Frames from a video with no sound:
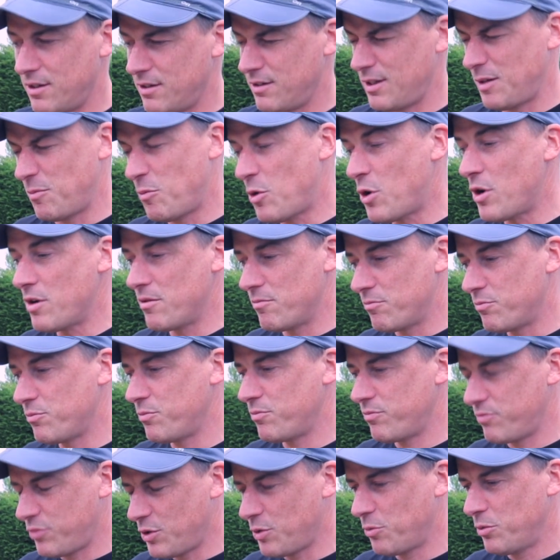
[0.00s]
They might
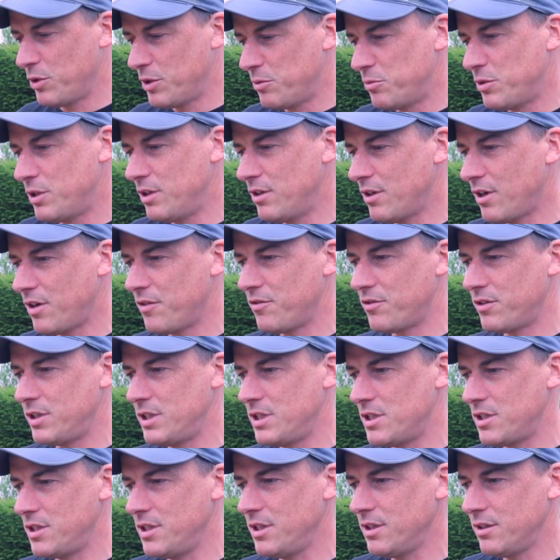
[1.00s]
probably be
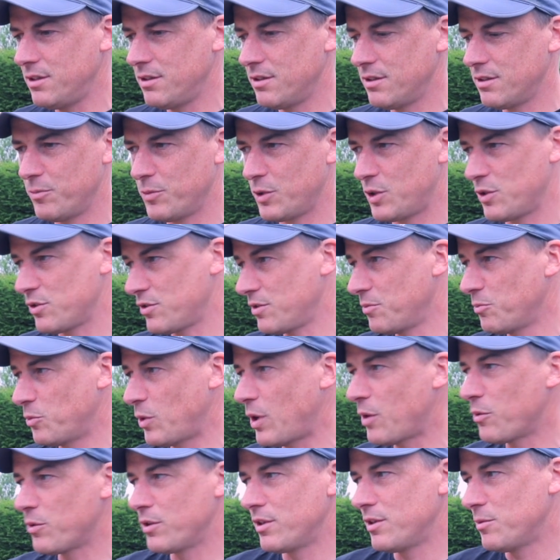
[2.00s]
over-engineered because I'm
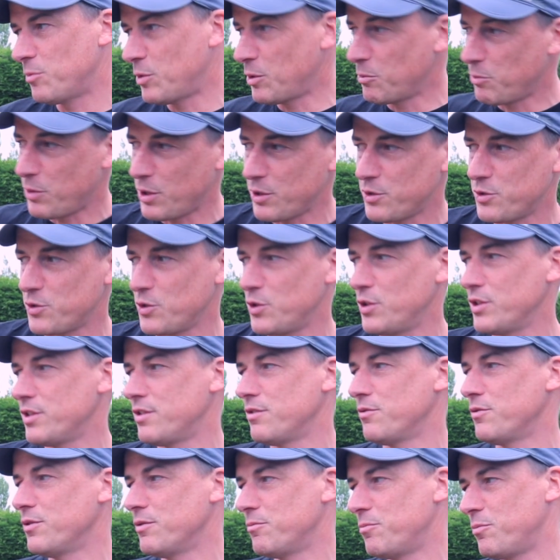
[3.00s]
welding them on both sides
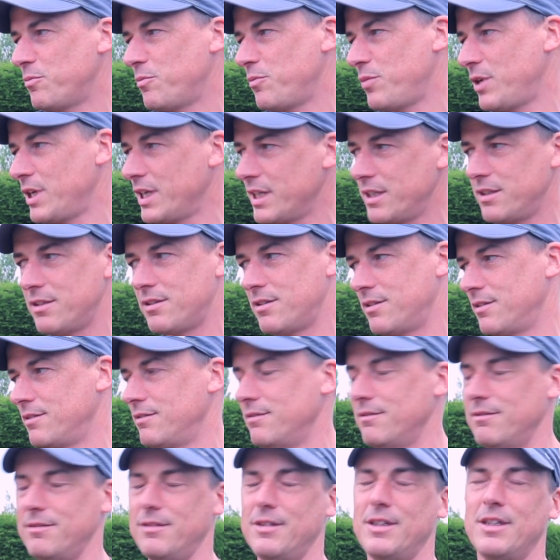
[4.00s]
of the plates
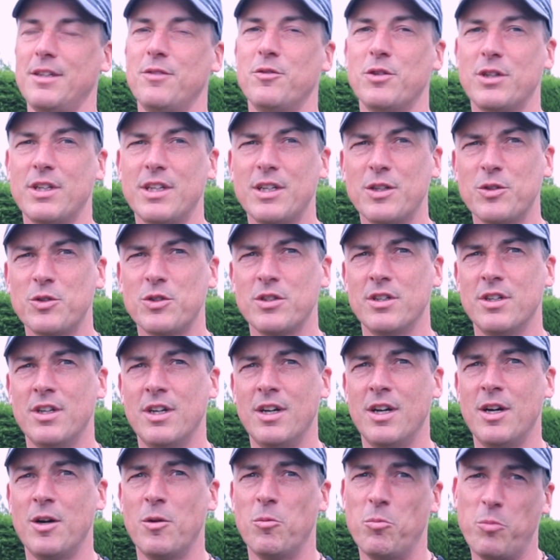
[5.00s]
and everything else,
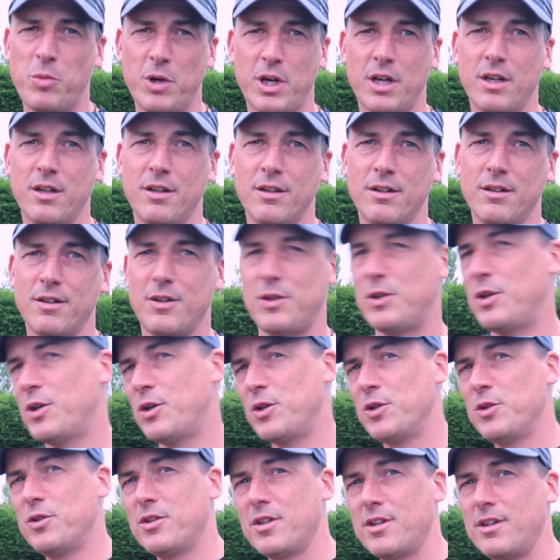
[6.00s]
but I
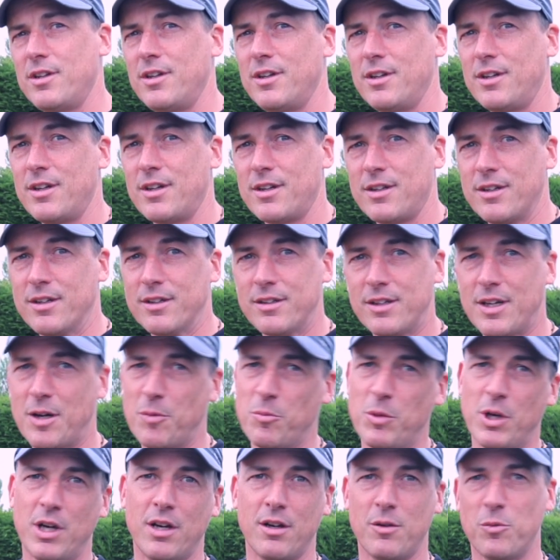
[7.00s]
know that they're going to
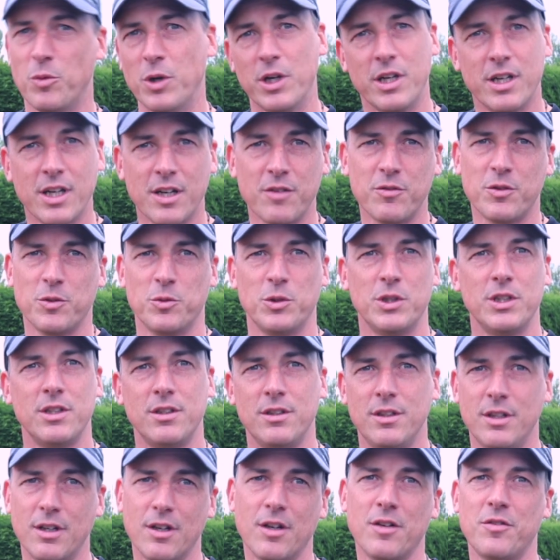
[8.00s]
come back week after week,
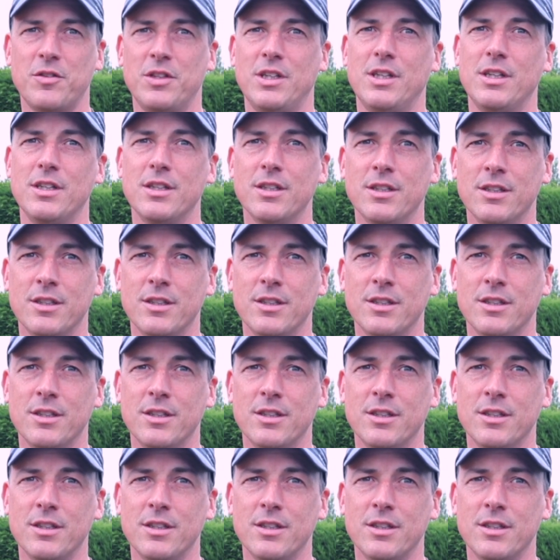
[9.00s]
year after year.